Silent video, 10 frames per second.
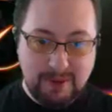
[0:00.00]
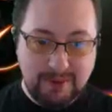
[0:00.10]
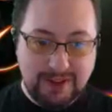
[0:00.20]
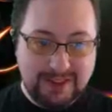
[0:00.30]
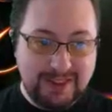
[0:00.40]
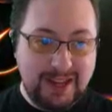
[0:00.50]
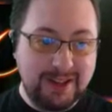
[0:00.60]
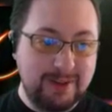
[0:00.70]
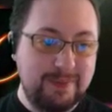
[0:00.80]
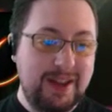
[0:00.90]
You would think that the
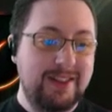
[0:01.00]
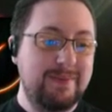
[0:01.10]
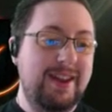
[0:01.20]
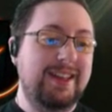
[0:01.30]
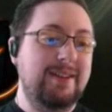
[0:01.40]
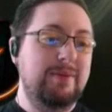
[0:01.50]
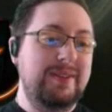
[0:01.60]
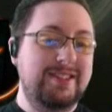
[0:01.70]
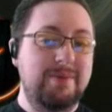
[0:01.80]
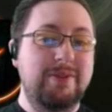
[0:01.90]
competitive metagame would
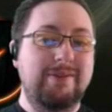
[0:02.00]
be something